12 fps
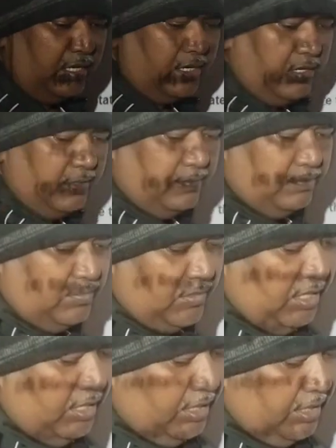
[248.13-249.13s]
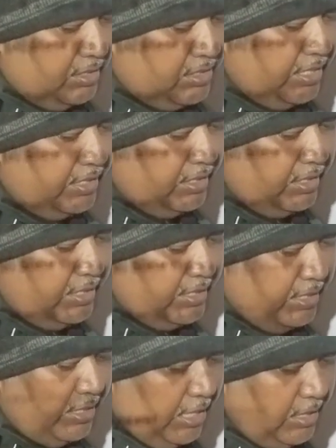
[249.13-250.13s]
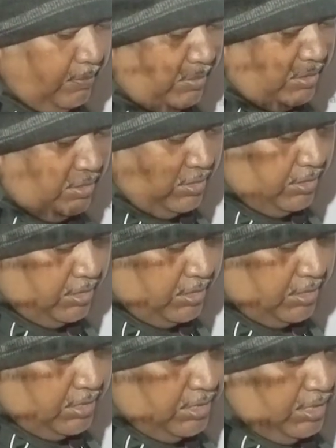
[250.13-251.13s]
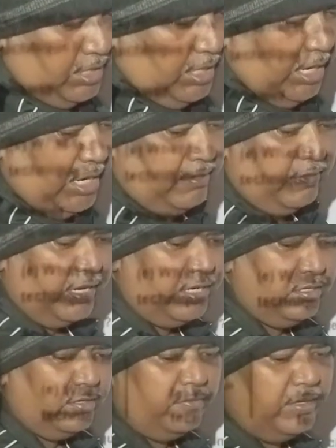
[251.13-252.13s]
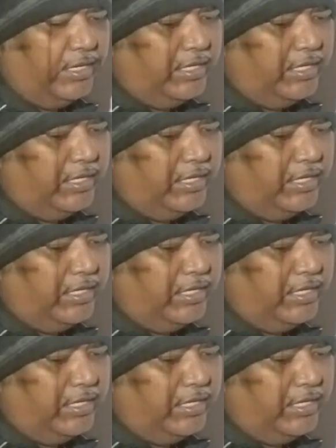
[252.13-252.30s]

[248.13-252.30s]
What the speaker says: error. State the data type and value of